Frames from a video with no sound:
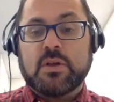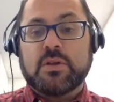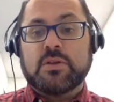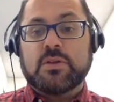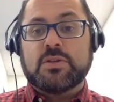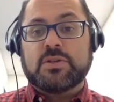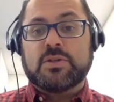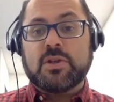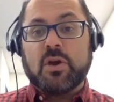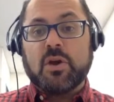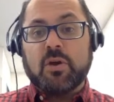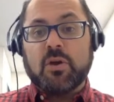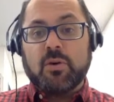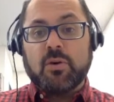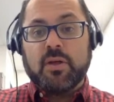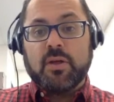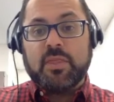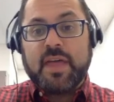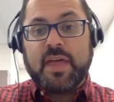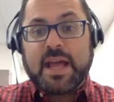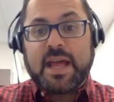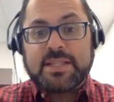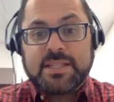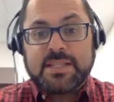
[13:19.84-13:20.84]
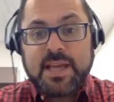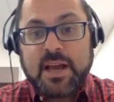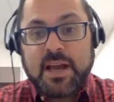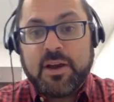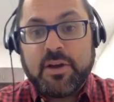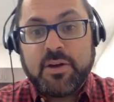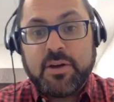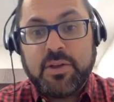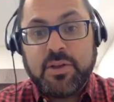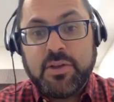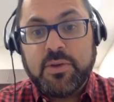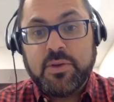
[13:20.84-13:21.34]
So that's
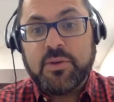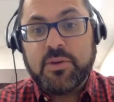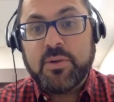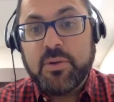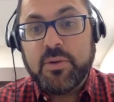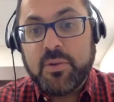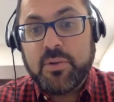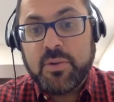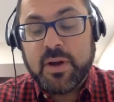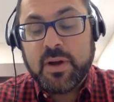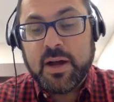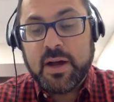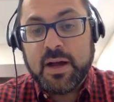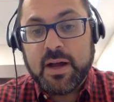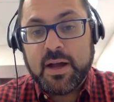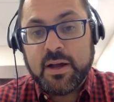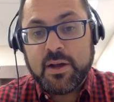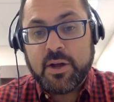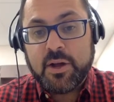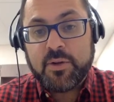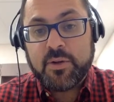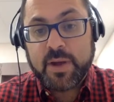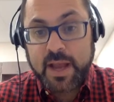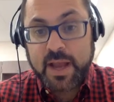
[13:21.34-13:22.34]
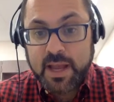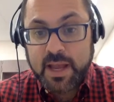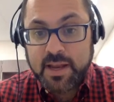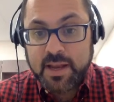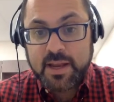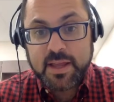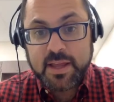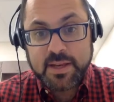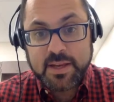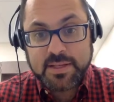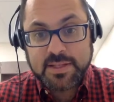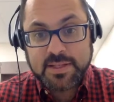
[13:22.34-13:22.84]
how you grade
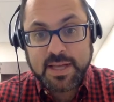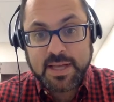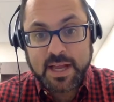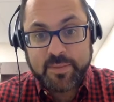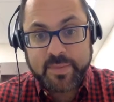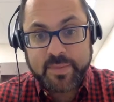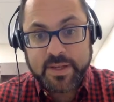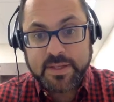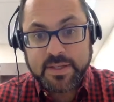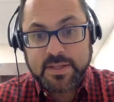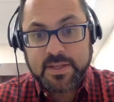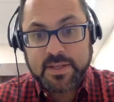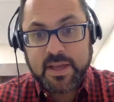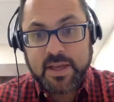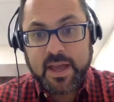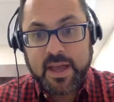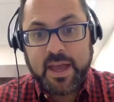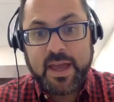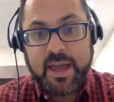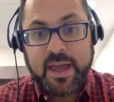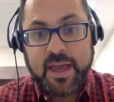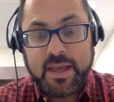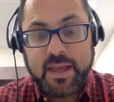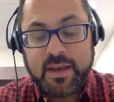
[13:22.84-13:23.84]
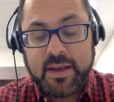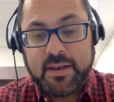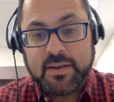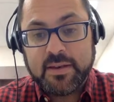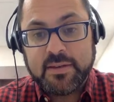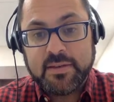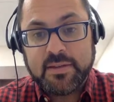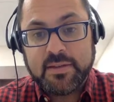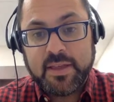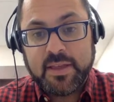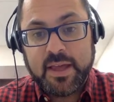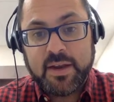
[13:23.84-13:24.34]
an assignment
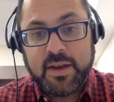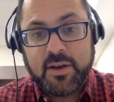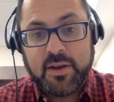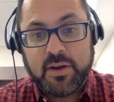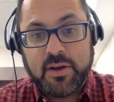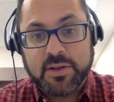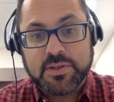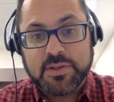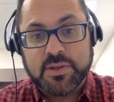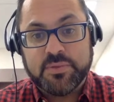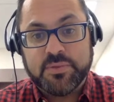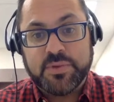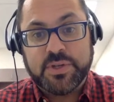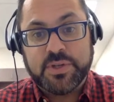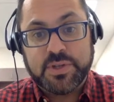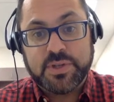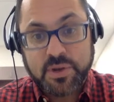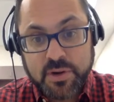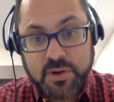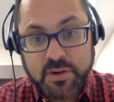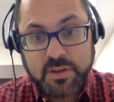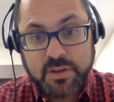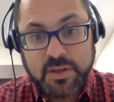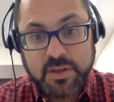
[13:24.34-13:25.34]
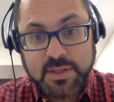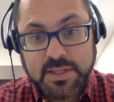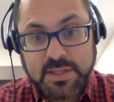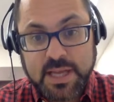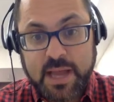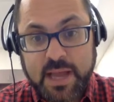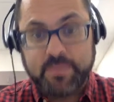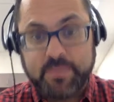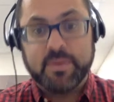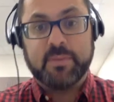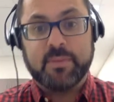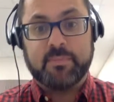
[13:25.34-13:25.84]
and then also return the
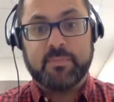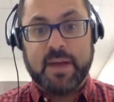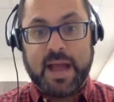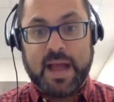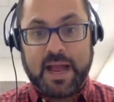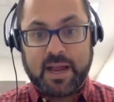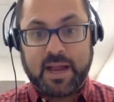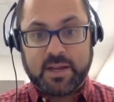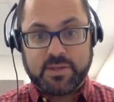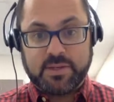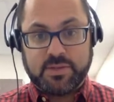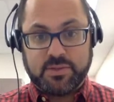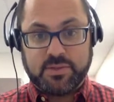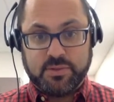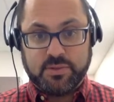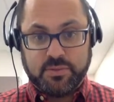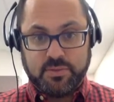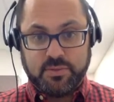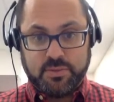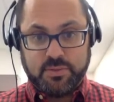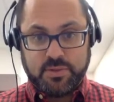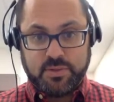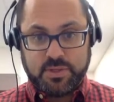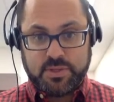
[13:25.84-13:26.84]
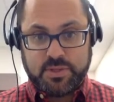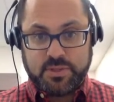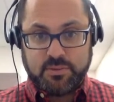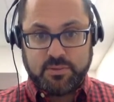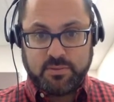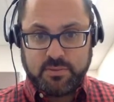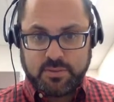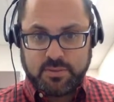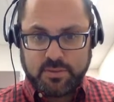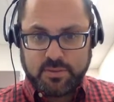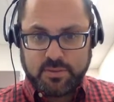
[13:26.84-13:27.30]
assignment back to the student.